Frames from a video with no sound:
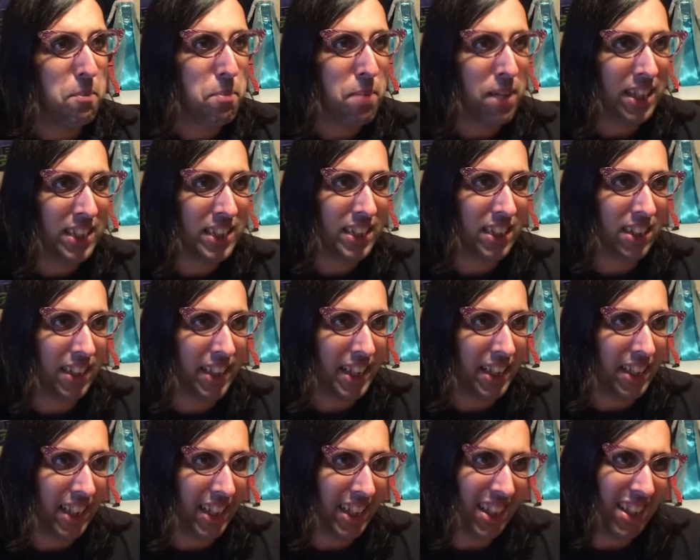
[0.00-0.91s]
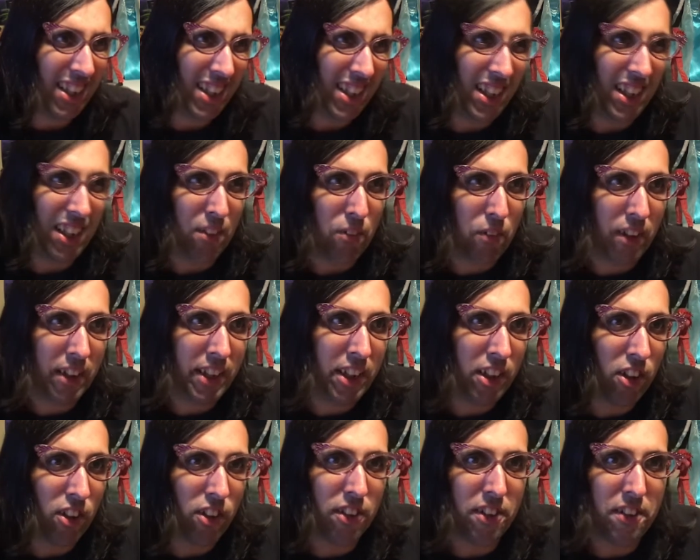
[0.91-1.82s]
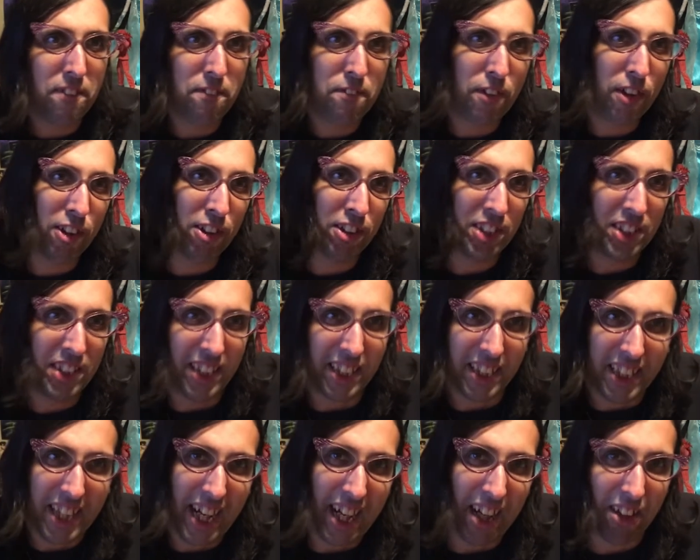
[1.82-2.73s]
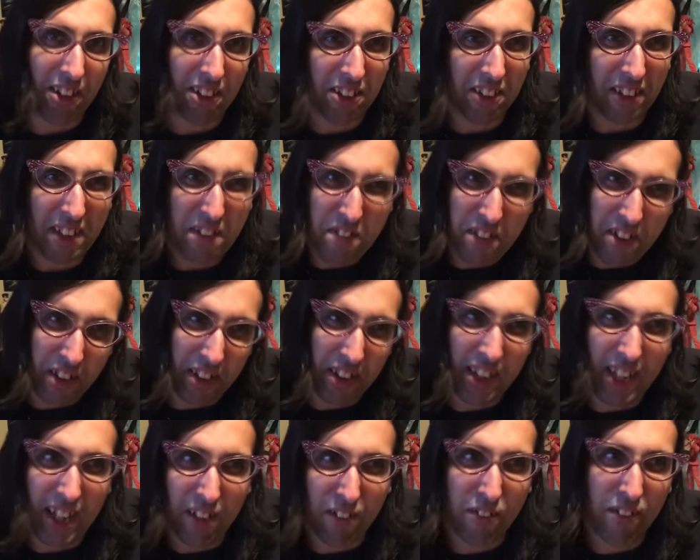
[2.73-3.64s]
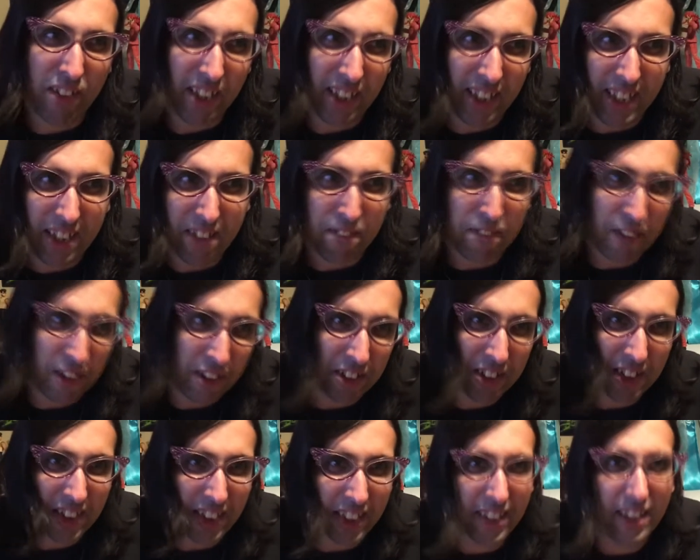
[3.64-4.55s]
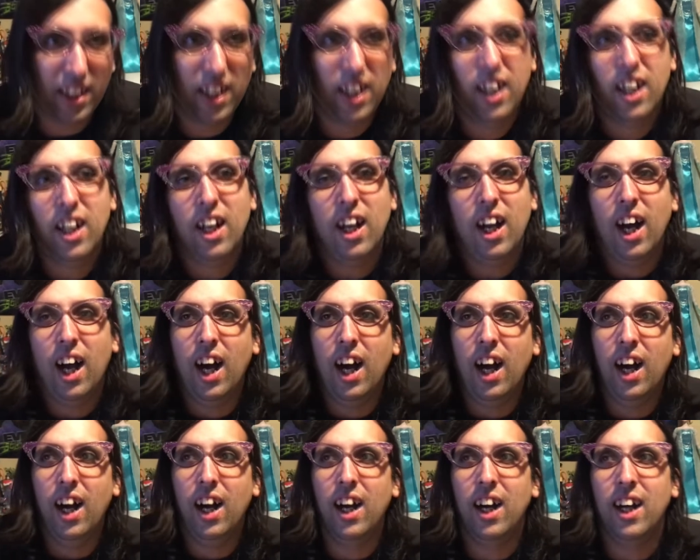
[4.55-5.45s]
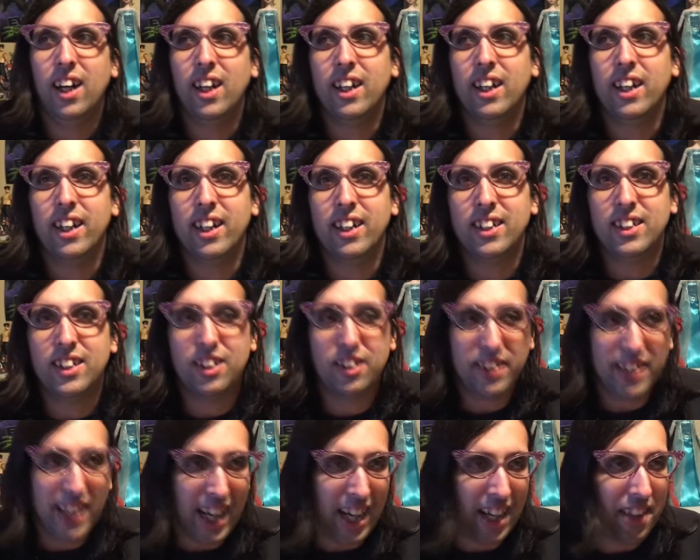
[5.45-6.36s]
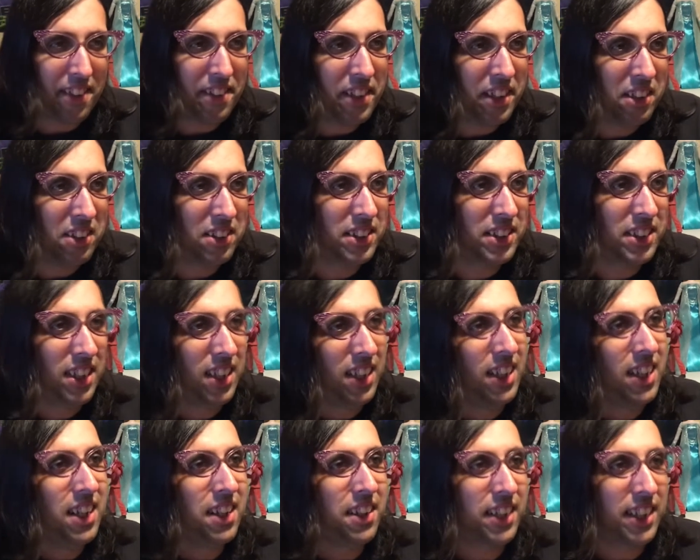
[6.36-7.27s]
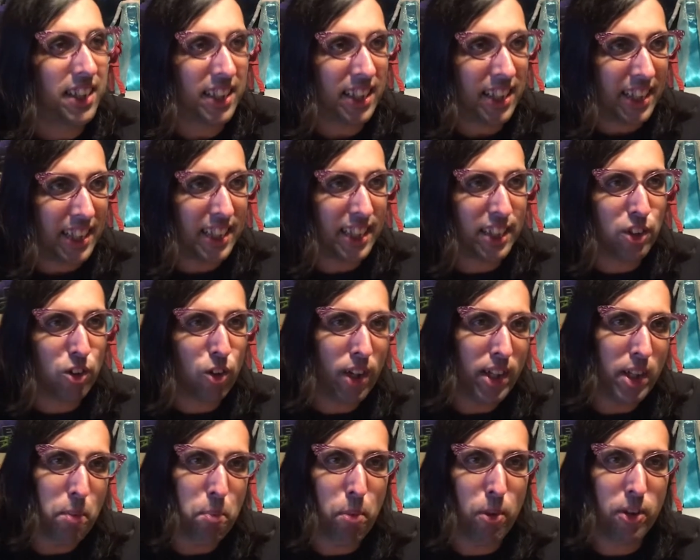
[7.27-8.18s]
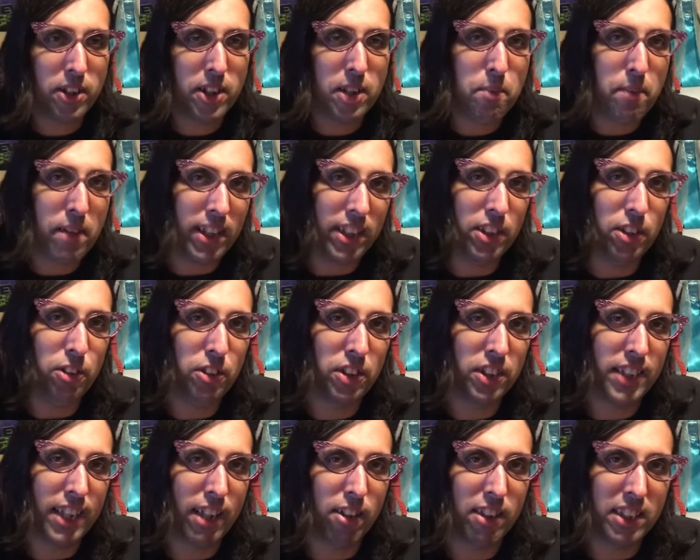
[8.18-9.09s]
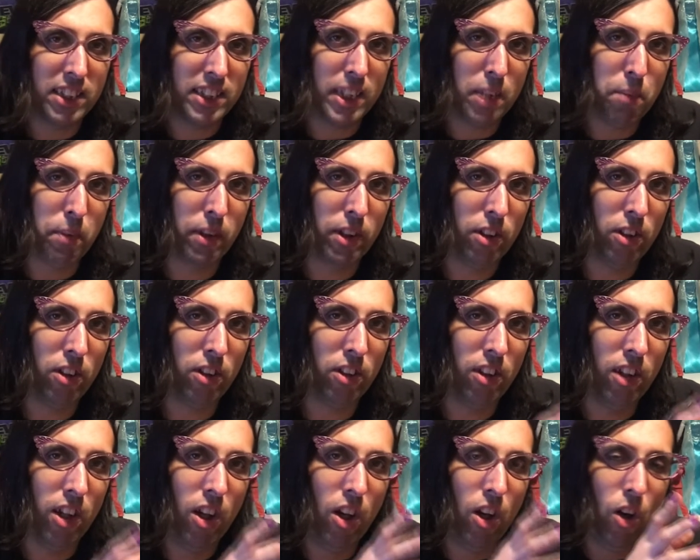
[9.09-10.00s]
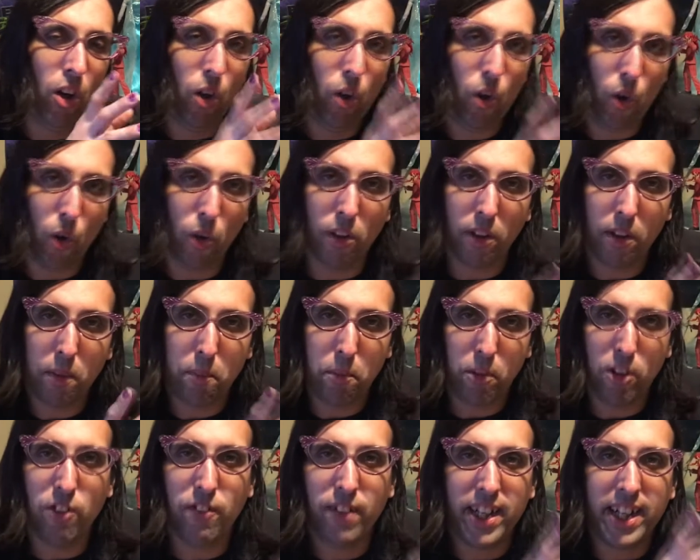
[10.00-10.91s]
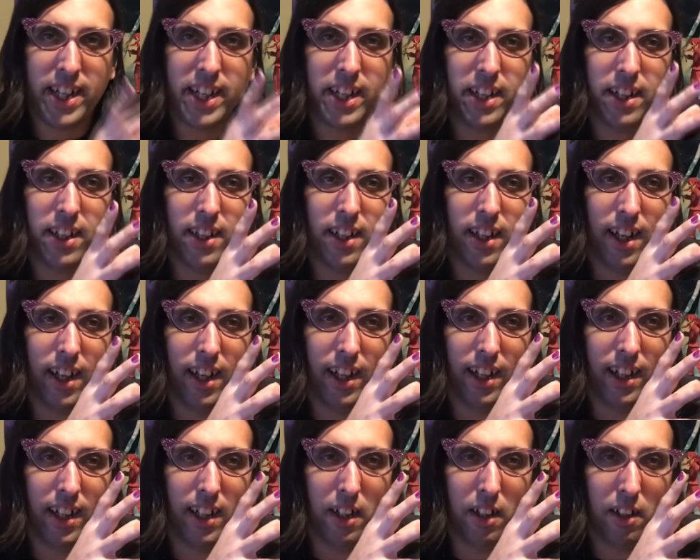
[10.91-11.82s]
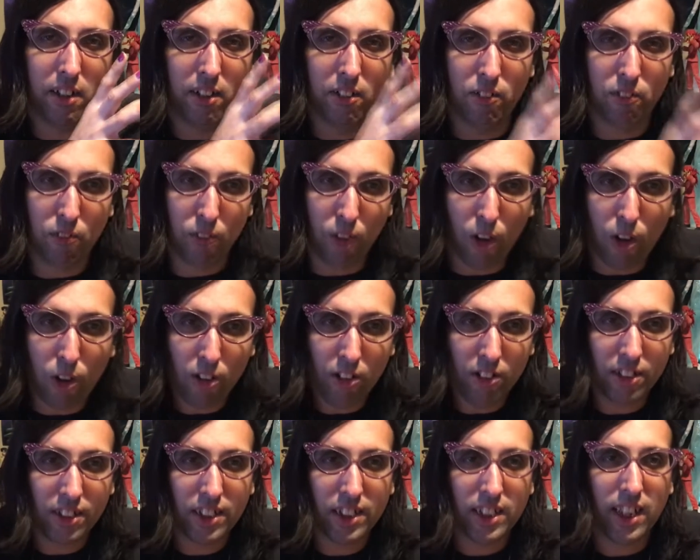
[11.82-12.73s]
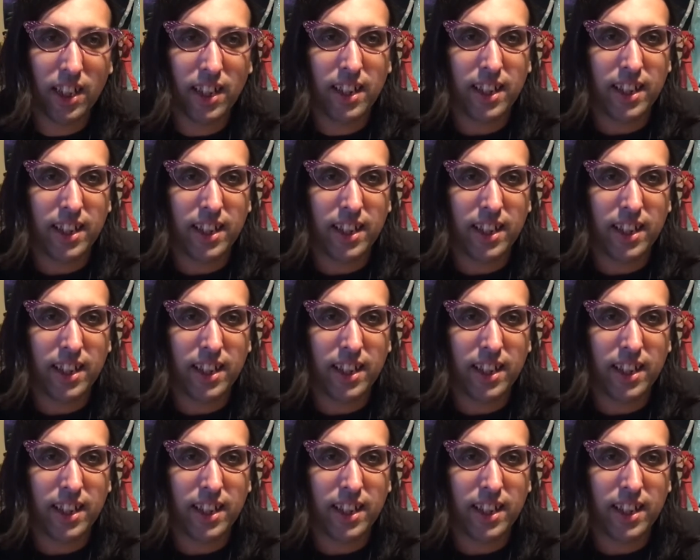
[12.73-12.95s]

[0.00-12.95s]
basically like well you're the virgin character even though you're not really a virgin. So yeah, there's like they try to put them into stereotypical horror movie roles,